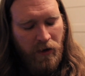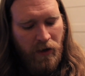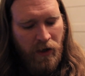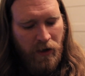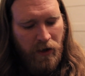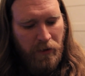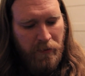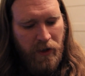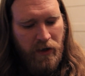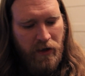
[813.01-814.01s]

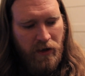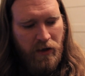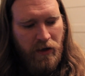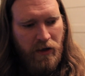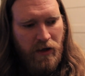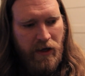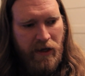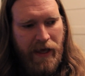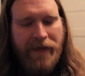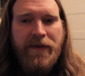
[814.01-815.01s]

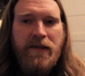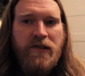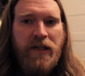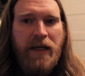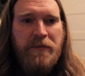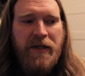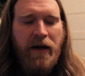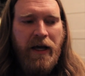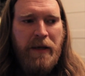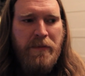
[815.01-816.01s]
At the same
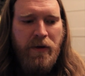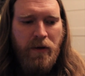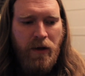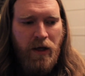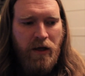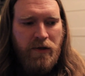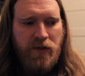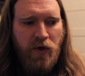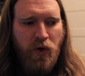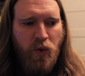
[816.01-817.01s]
time,
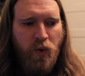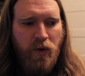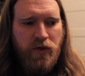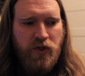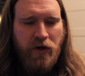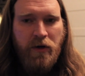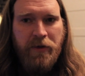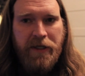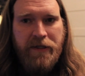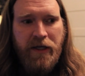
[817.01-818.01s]
so sugar
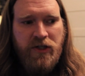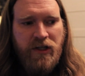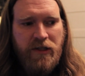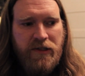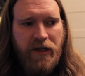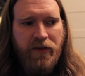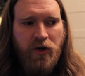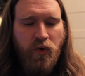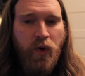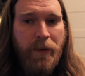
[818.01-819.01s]
plantations in the
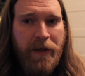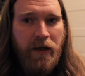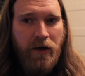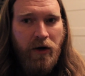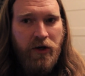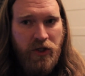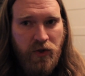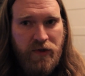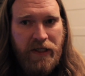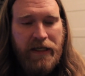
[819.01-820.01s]
Caribbean are
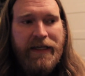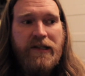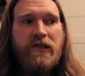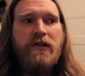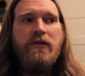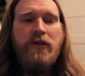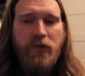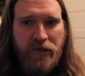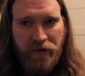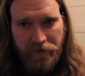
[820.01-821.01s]
using
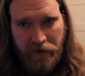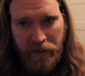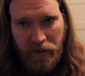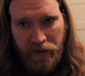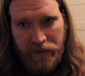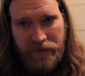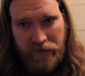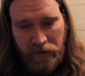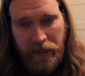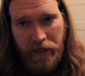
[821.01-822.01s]
exclusively
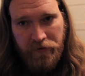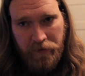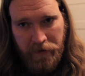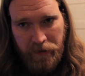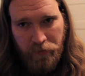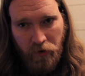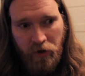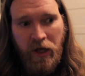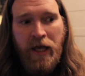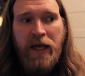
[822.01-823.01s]
enslaved
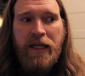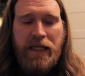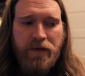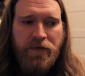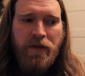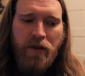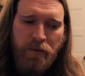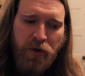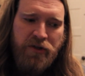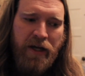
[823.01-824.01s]
people, even though the
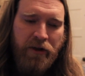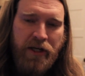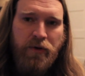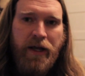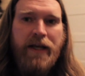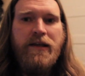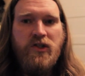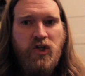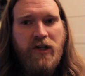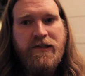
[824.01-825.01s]
mortality rate
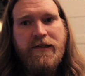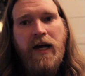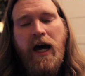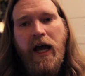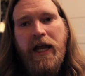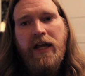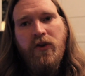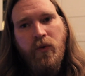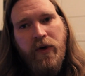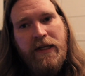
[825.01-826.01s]
is just as high. And
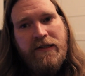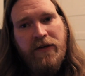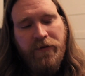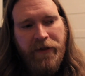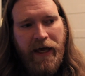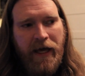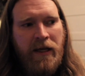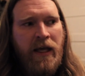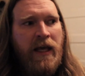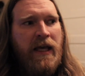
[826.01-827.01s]
the reason for
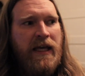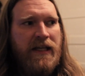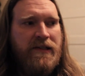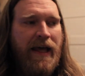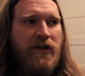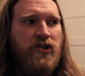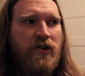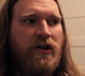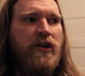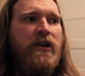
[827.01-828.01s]
that is that
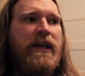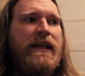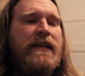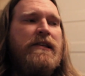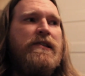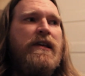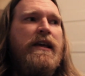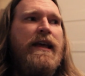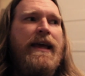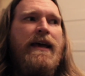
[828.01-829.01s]
sugar is
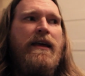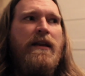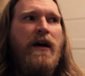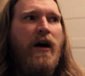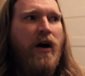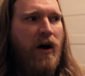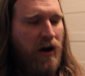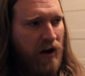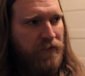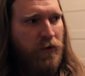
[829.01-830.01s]
an
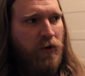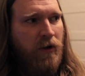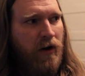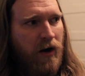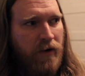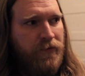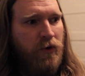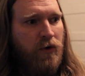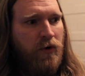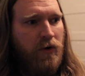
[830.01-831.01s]
awful,
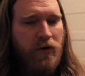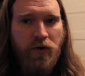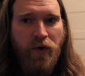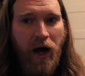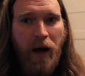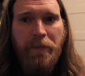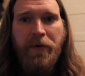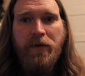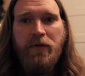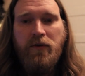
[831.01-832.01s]
awful crop
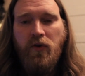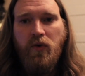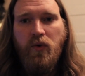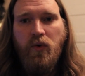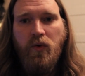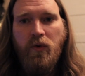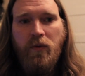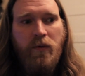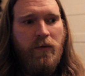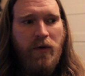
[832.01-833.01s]

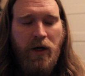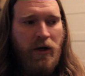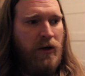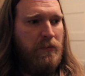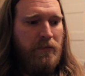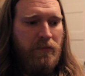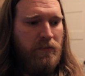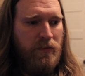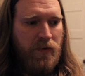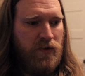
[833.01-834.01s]
to
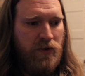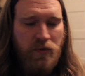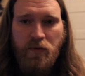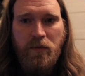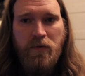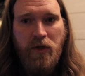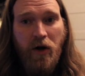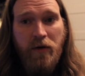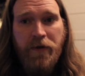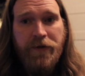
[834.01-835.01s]

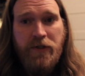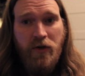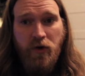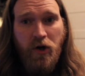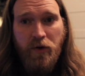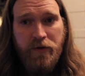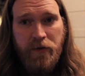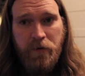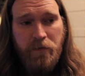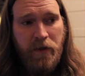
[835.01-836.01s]
harvest, to grow
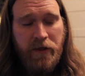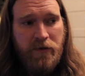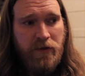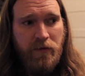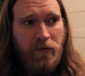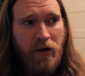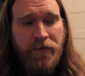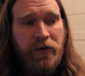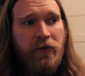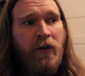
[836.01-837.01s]
and to
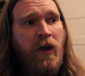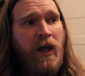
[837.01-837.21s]
harvest.